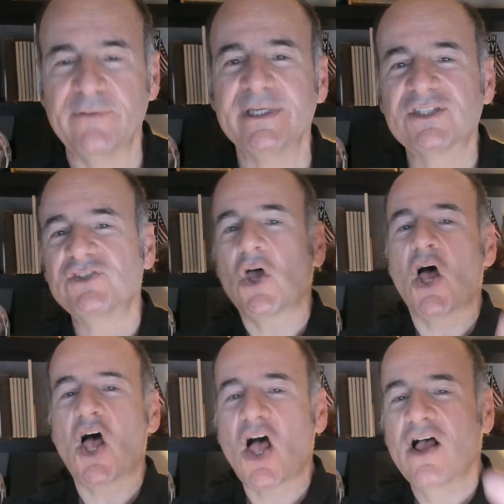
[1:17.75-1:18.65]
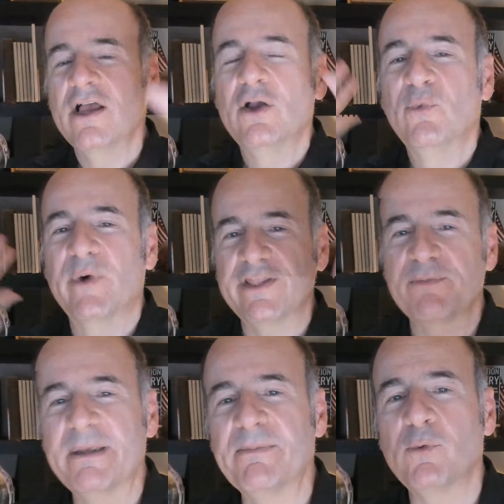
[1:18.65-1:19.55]
We saw what other
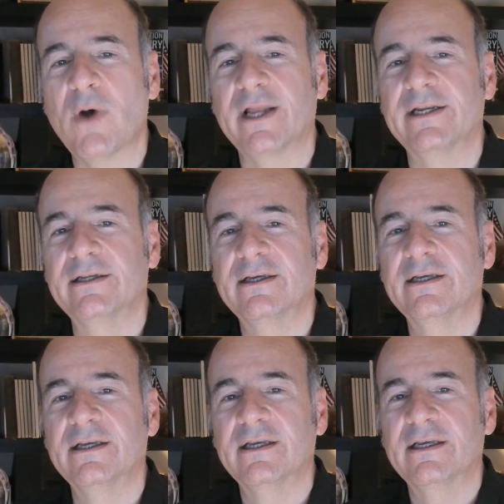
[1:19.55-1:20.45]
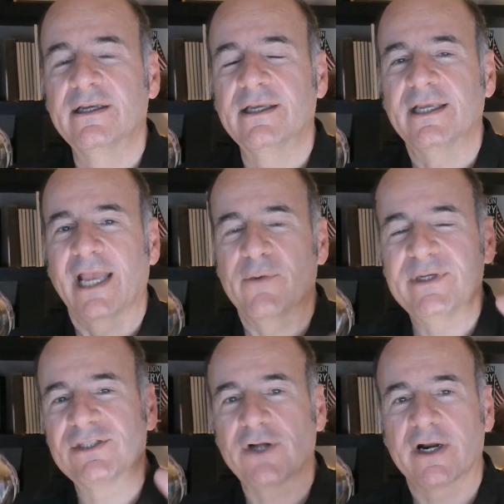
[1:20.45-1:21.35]
people wanted, and we
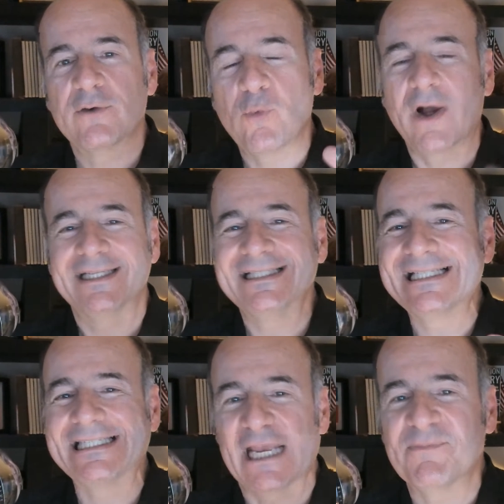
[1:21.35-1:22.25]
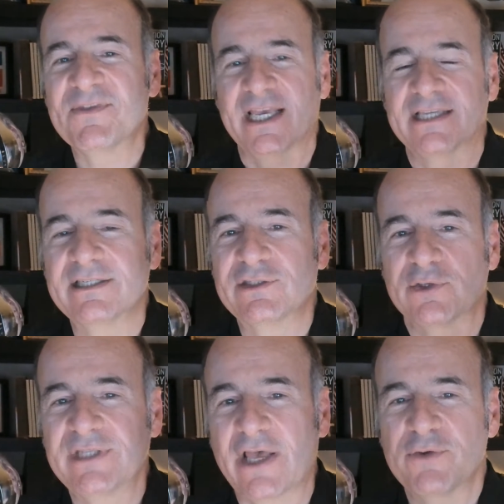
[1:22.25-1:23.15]
started wanting the same things as
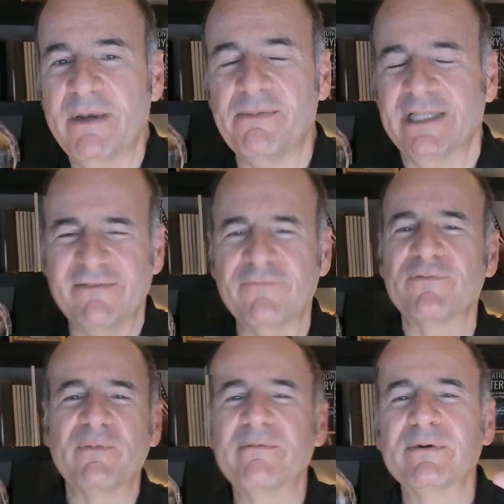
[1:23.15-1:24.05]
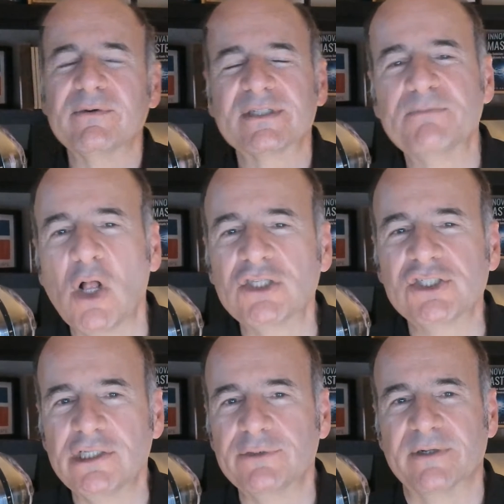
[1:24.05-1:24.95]
those other people. Even from when we were small
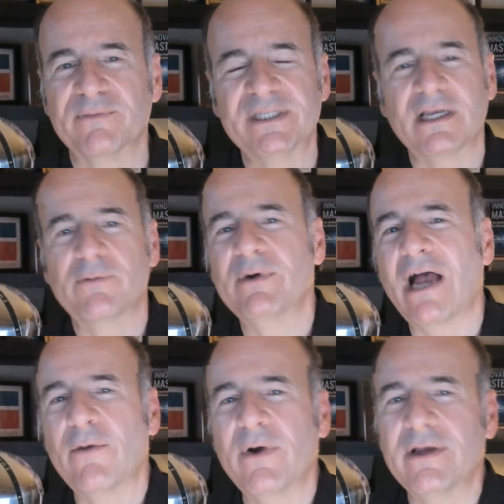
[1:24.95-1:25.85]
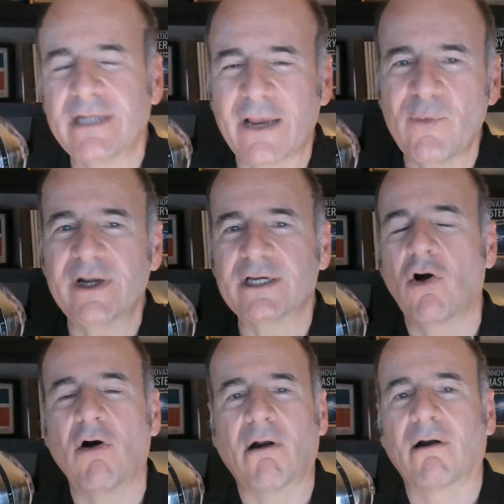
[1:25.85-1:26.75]
children, we said, well, I want, I want a
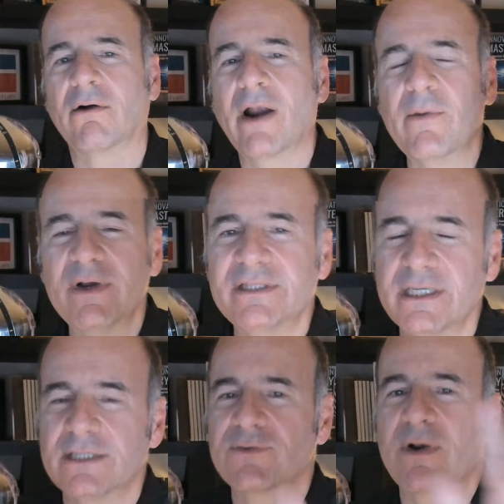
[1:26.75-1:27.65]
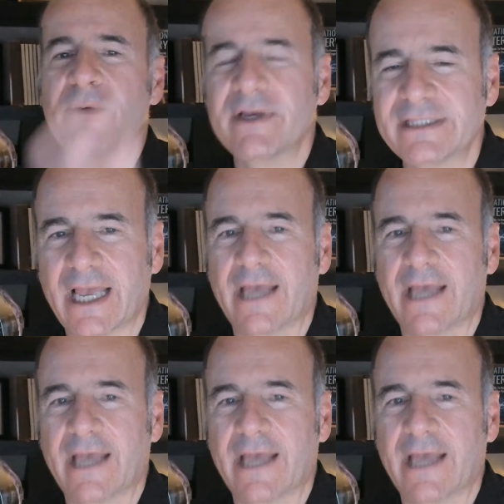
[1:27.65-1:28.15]
car, or I want this, or I want that.